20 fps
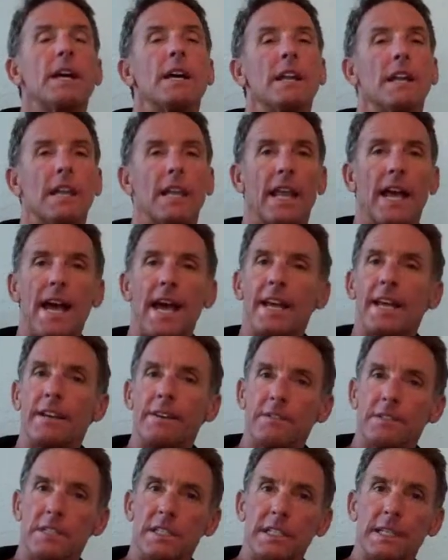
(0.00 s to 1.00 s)
Lack
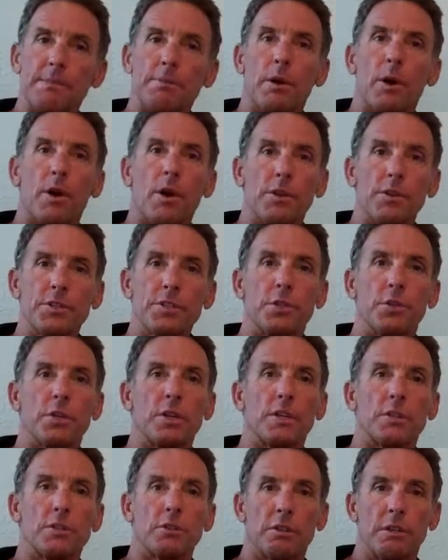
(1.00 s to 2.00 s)
of sleep also
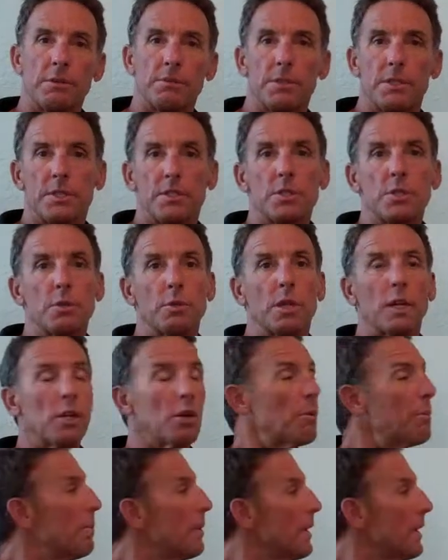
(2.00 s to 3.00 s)
contributes to a
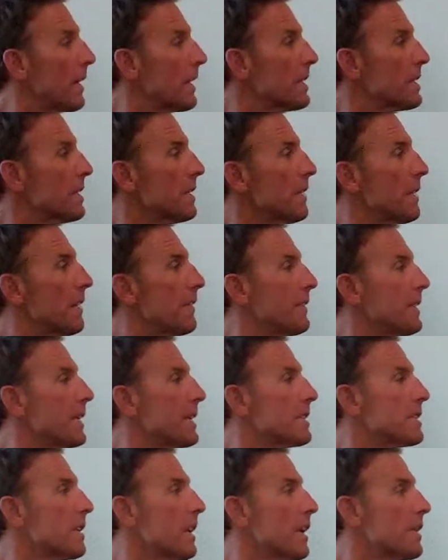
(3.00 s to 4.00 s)
low production of
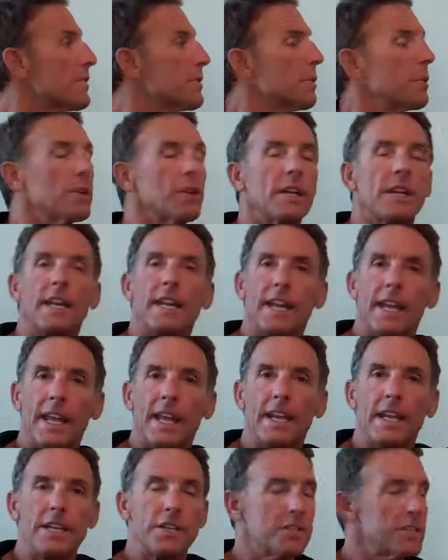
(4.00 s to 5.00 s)
testosterone
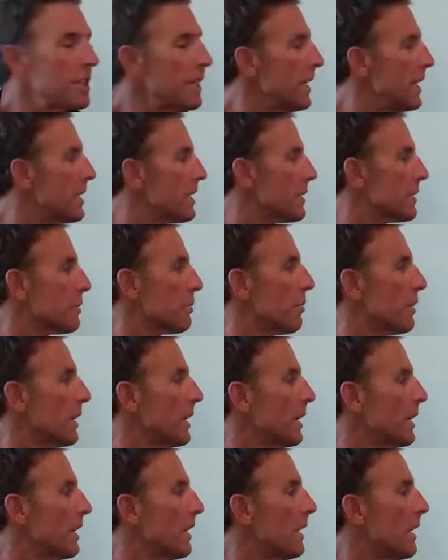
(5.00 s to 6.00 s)
and HGH as
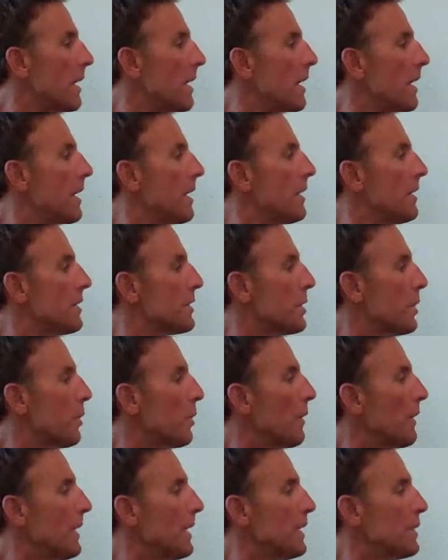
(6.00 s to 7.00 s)
well.
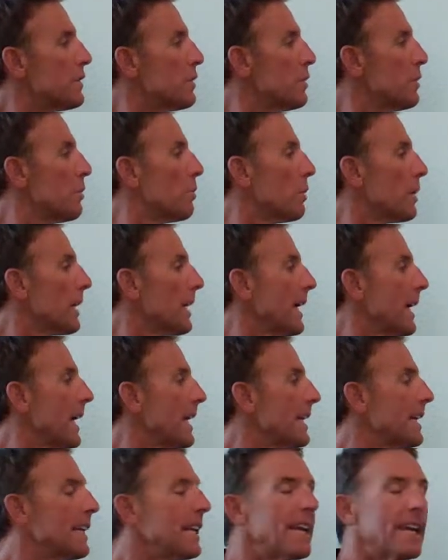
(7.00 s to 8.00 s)
So these 2 work
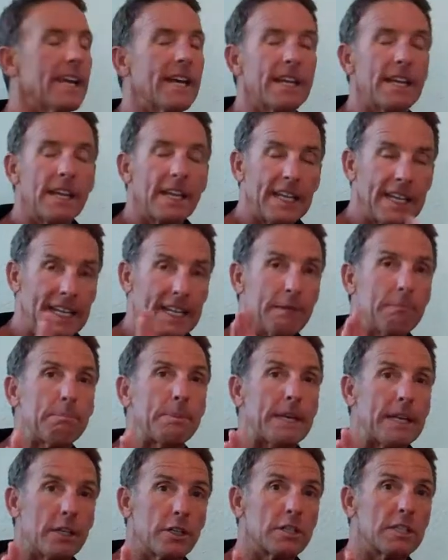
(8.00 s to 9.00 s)
hand in hand. Get
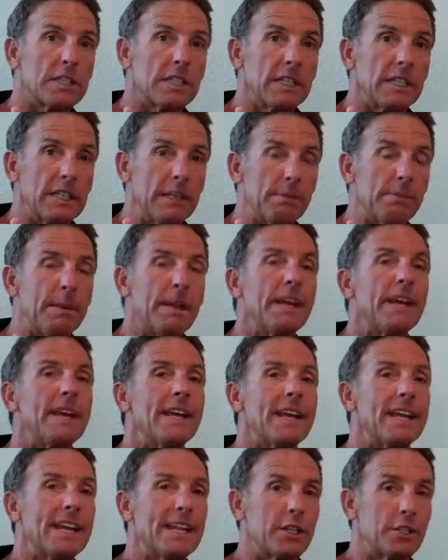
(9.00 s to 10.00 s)
better sleep,
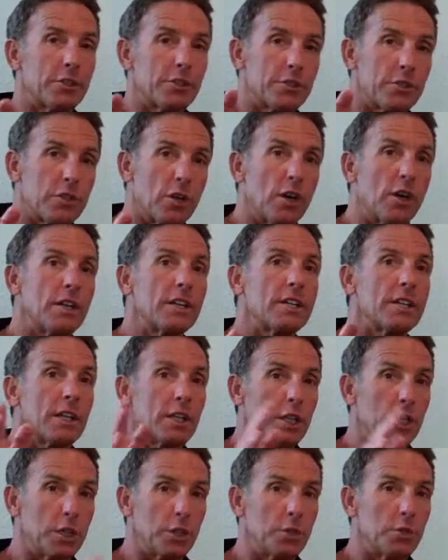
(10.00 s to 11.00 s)
and you'll start
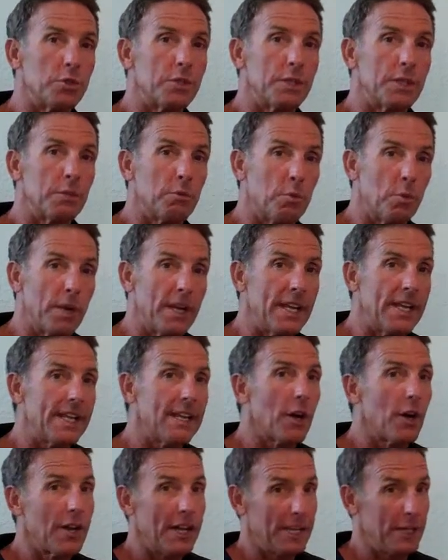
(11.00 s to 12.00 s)
losing
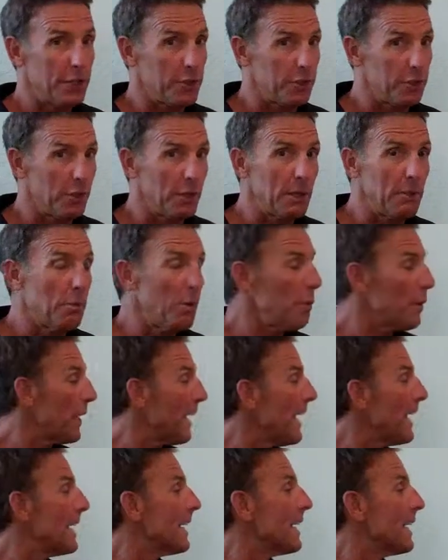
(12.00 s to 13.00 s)
weight. And you certainly won't
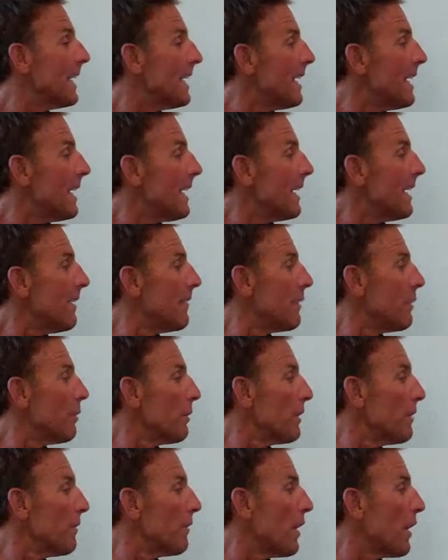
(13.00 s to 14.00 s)
gain any if you
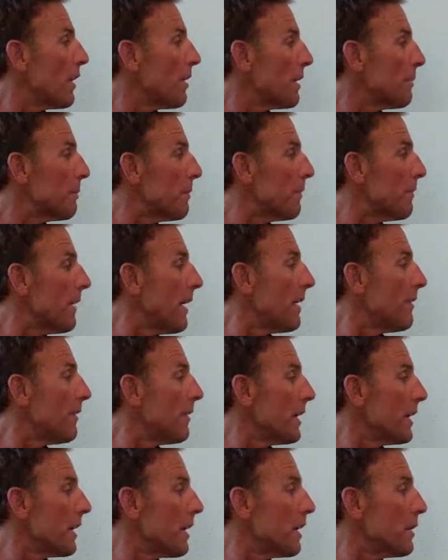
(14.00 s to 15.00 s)
really follow number 5
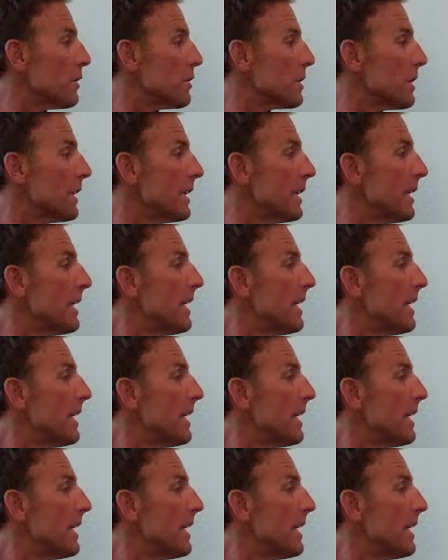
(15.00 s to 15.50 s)
very closely.